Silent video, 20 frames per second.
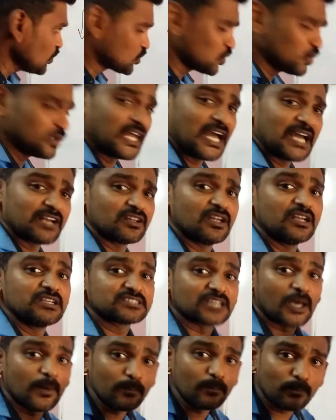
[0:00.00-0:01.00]
So there
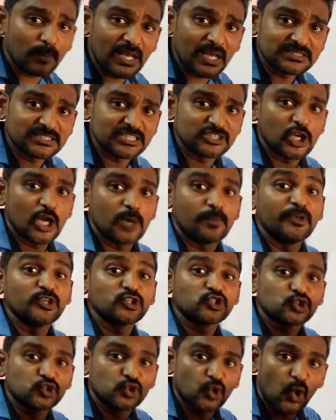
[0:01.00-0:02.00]
in some places they will be
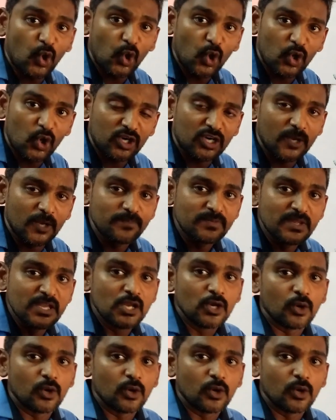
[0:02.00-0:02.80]
stored.